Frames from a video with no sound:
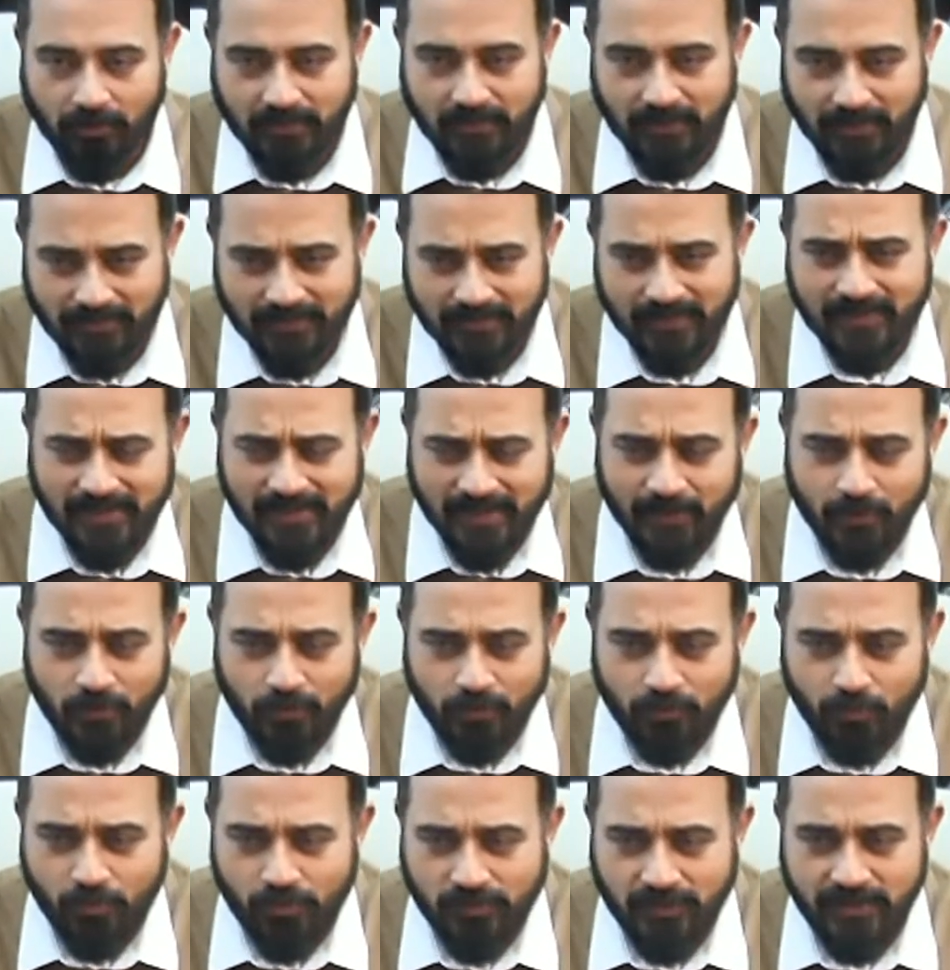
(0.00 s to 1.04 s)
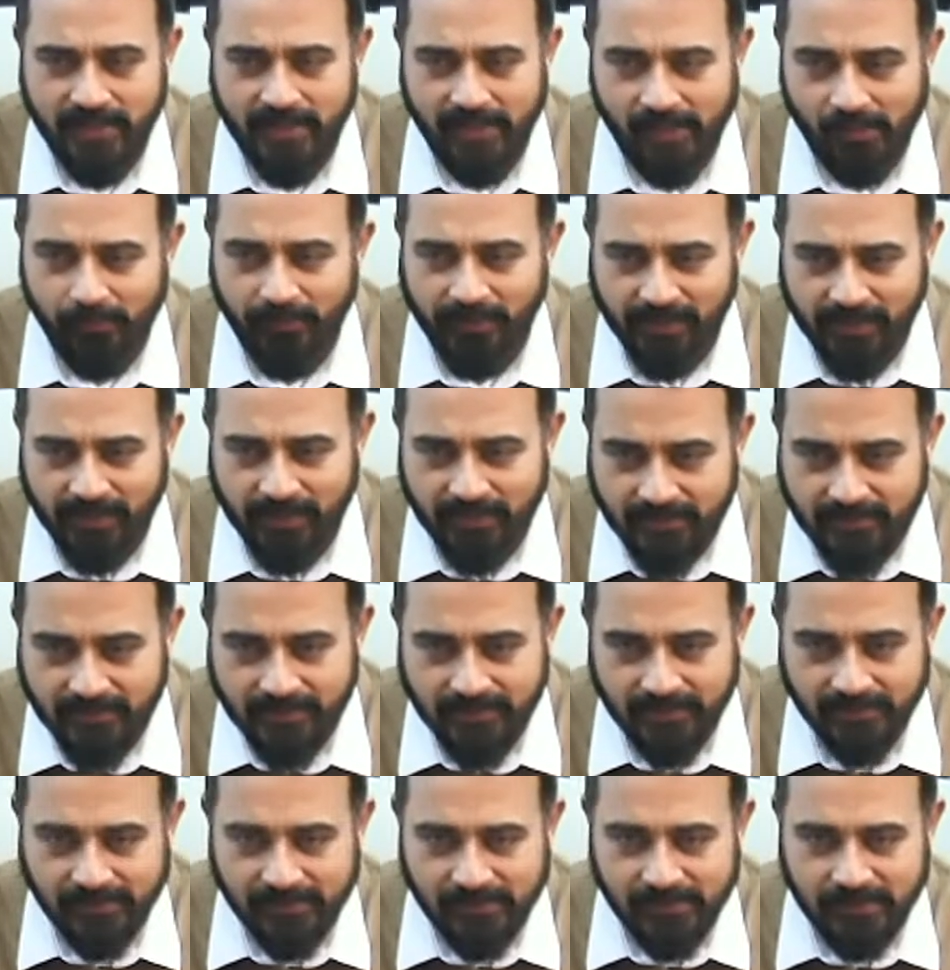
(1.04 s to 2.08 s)
And since I do mostly equities,
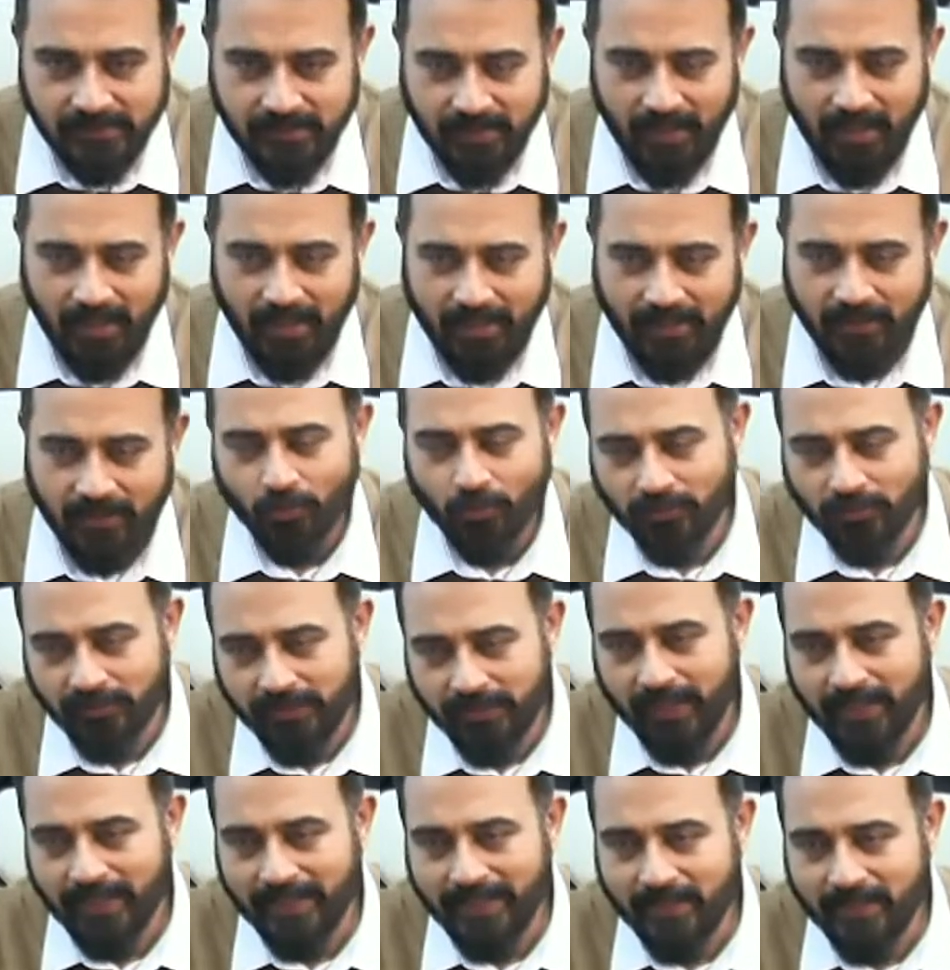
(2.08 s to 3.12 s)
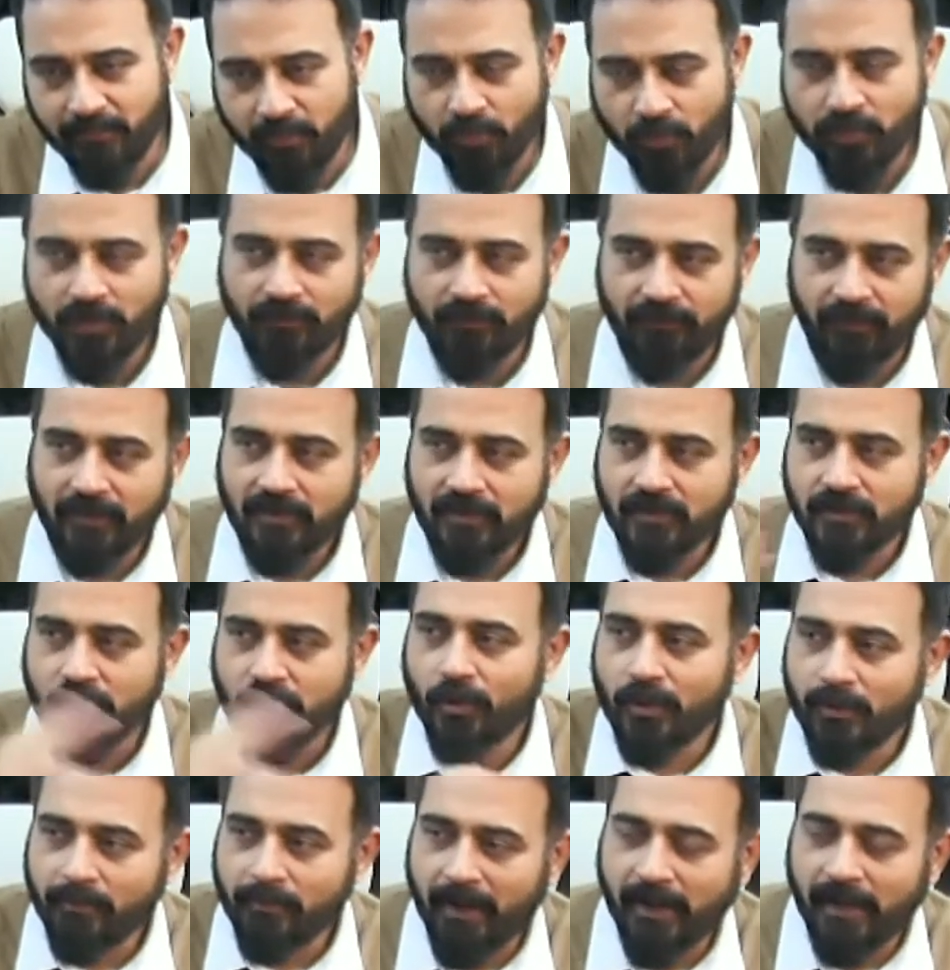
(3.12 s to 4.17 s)
I don't think I need mutual funds. Though
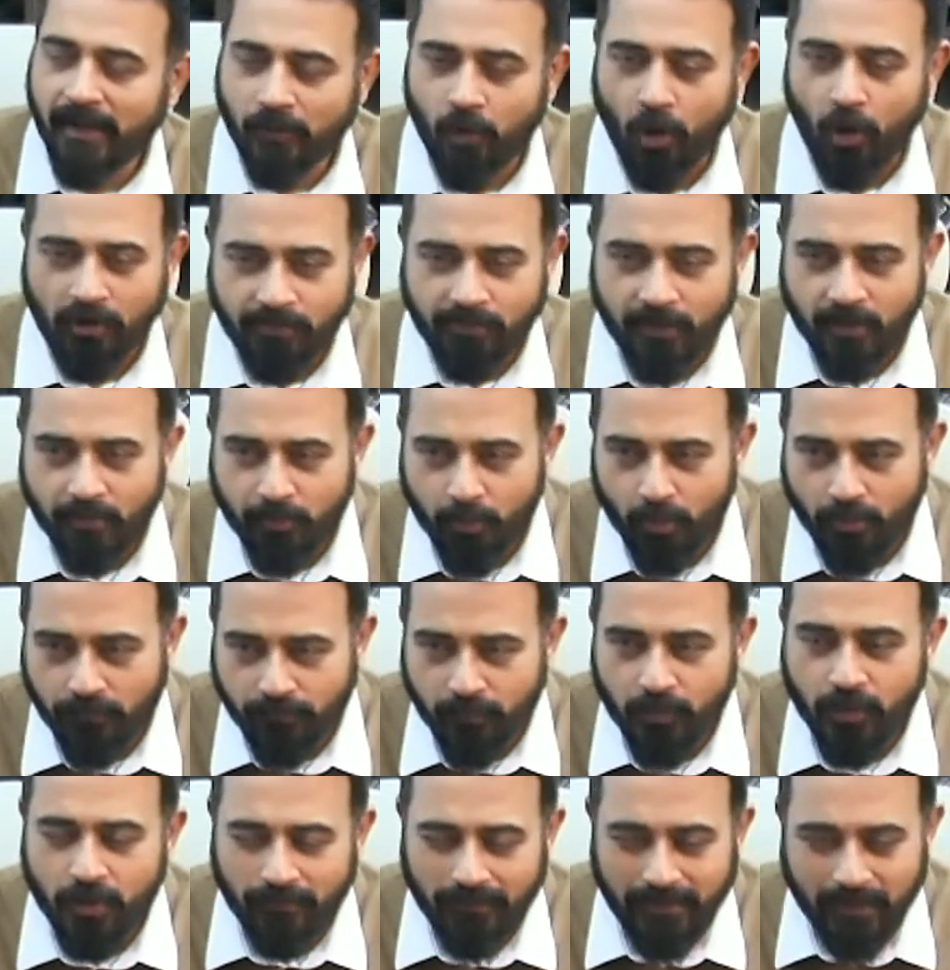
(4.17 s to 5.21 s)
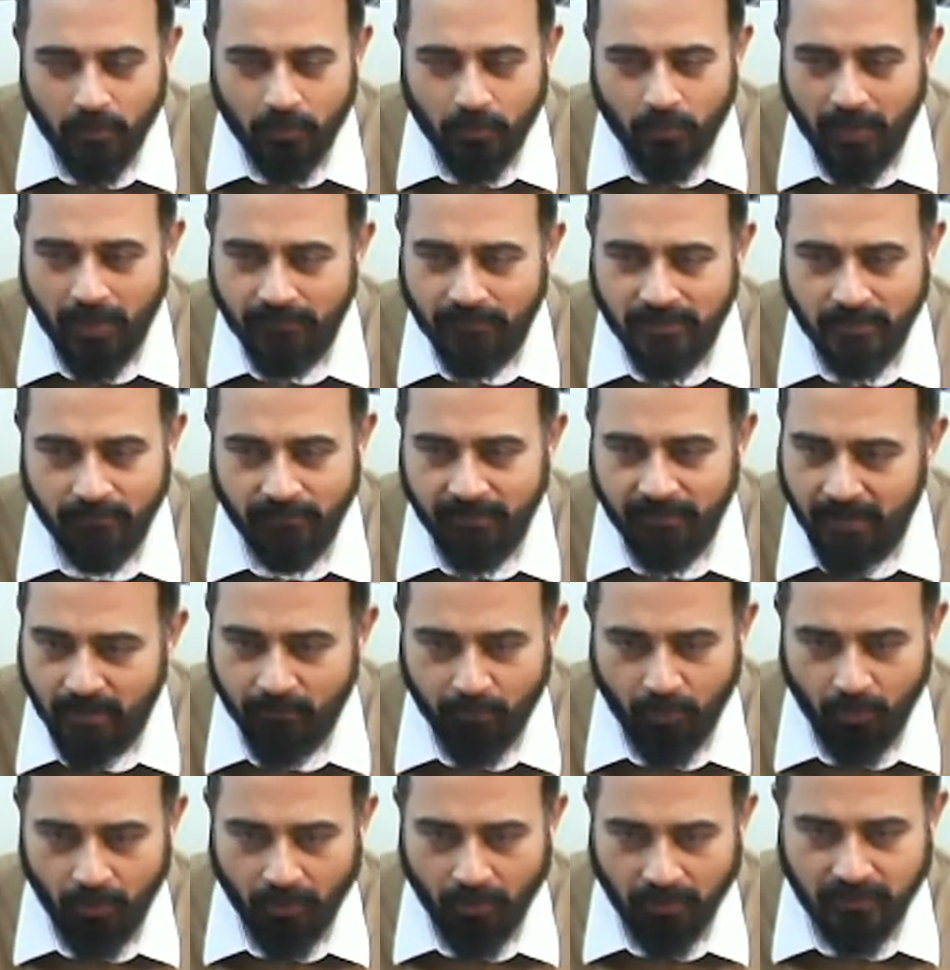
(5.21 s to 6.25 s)
in my corporate portfolio, we do have some debt
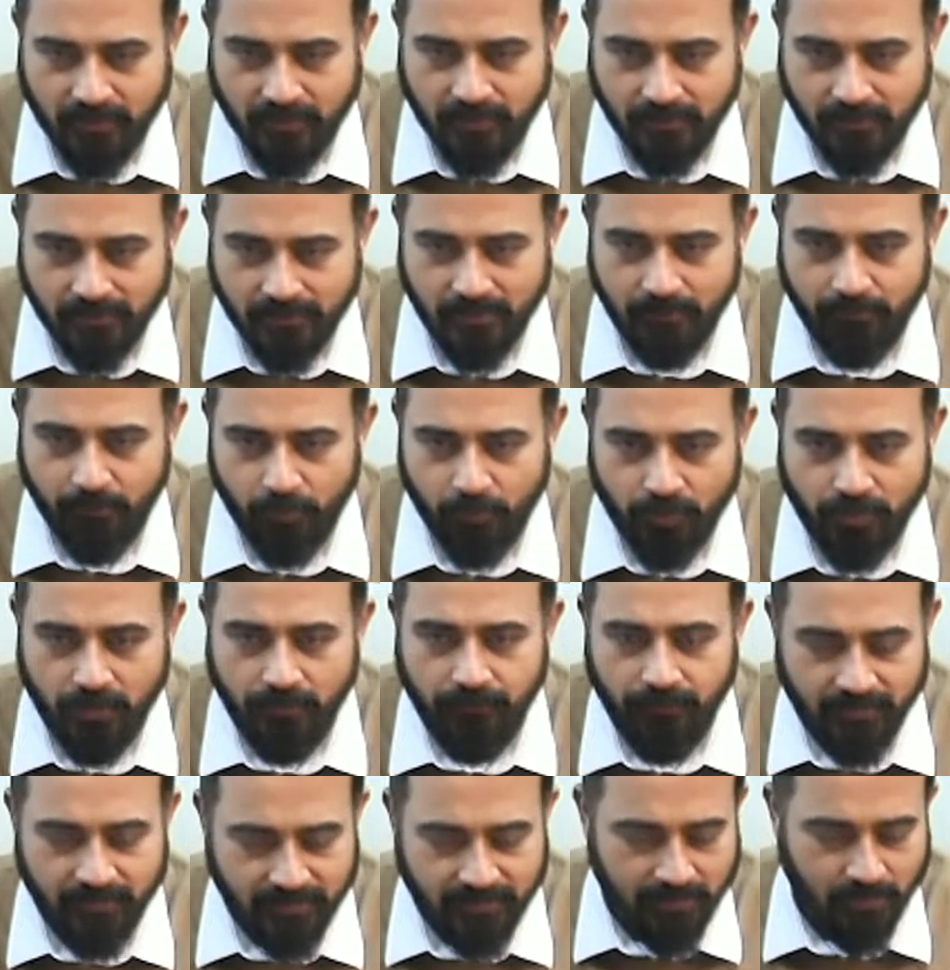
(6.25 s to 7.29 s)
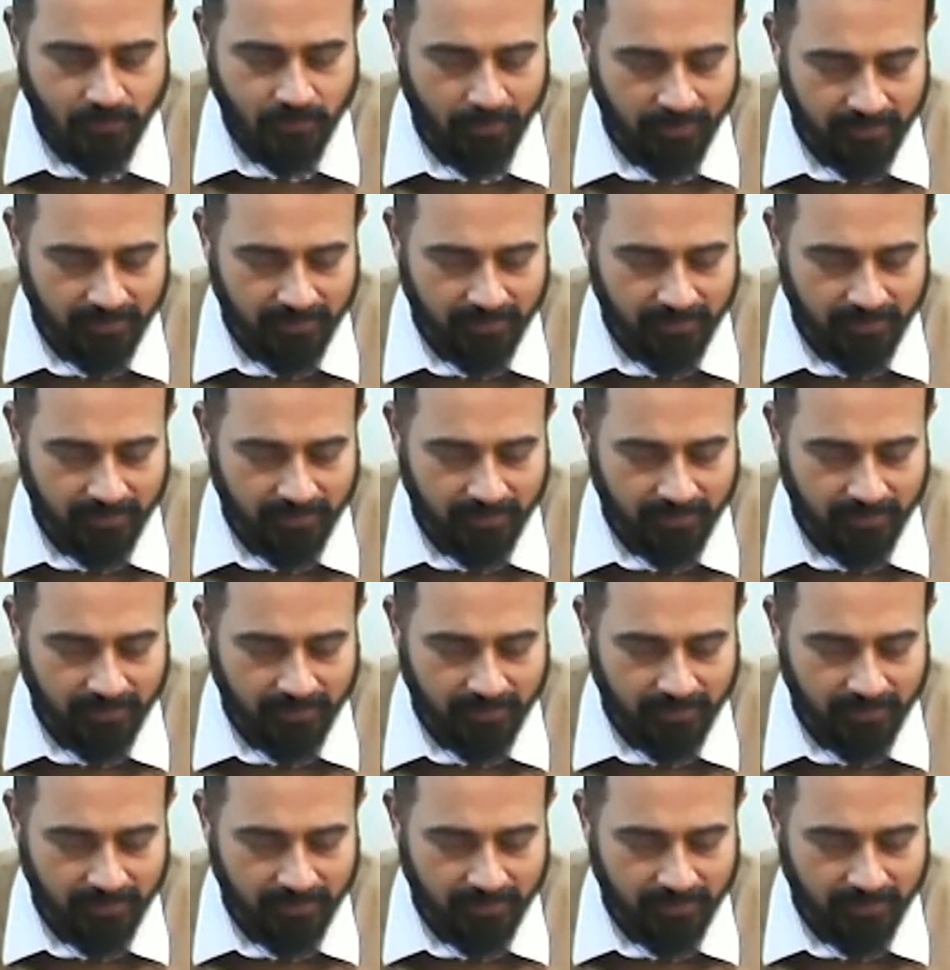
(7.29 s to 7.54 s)
products, some mutual funds as well.